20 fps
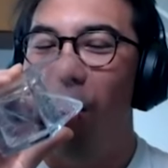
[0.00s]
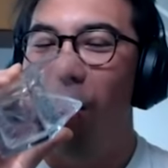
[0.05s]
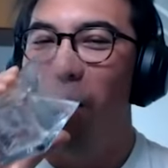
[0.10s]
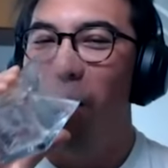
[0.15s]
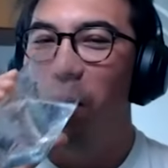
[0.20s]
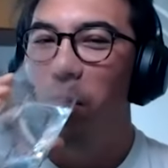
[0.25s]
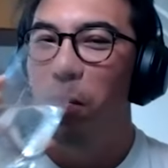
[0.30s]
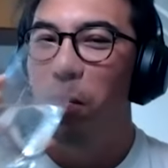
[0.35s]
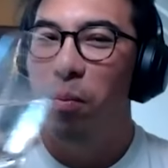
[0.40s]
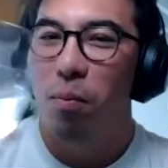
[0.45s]

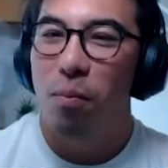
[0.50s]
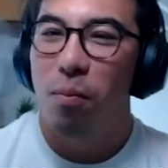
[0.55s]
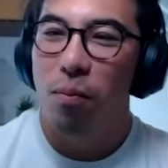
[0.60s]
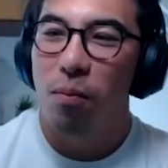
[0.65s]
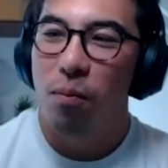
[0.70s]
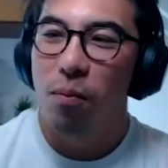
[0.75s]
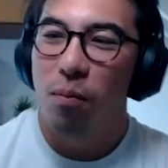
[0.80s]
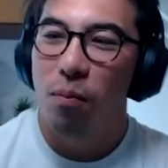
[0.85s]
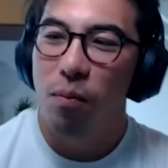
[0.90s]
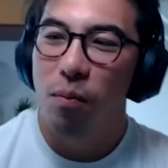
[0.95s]

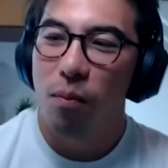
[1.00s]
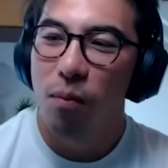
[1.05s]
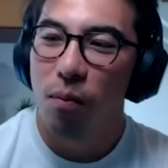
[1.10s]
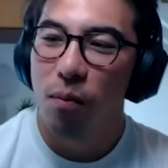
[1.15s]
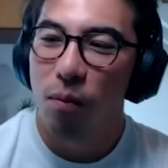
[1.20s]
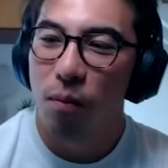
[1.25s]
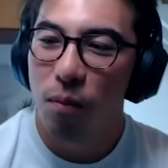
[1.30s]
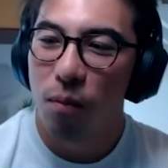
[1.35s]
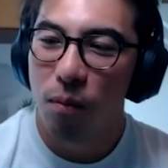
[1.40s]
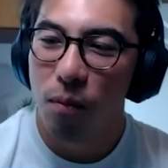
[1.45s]

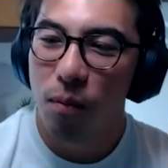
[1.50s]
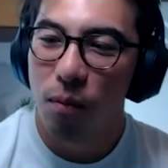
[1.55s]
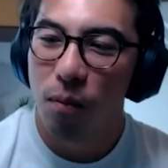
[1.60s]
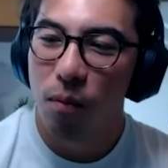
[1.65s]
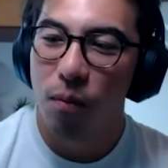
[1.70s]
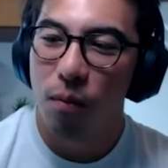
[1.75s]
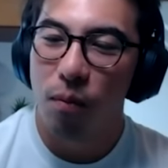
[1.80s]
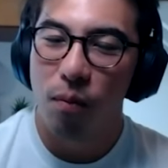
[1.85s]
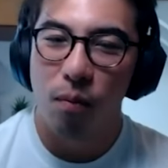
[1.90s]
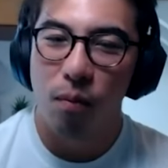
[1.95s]

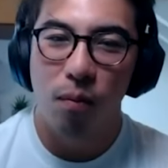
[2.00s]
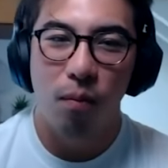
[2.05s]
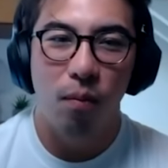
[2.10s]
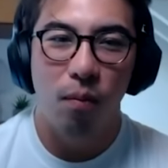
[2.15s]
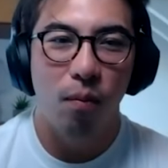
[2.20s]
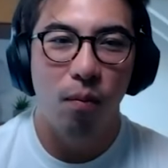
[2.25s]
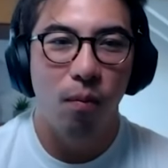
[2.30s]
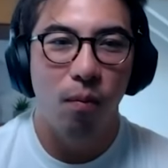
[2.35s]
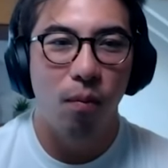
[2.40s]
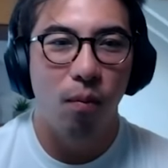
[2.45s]

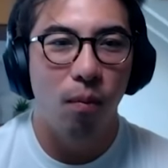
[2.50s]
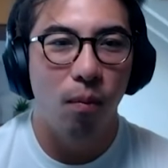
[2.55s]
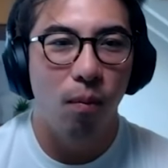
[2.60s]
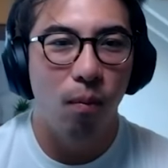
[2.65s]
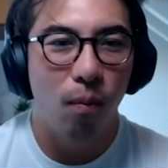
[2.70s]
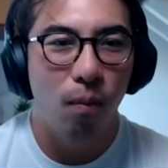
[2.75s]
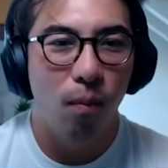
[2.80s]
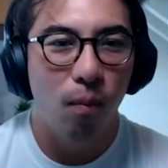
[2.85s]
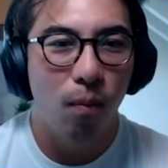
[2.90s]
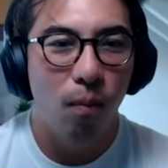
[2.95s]

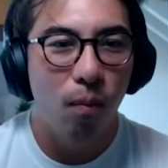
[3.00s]
The person shown says nothing.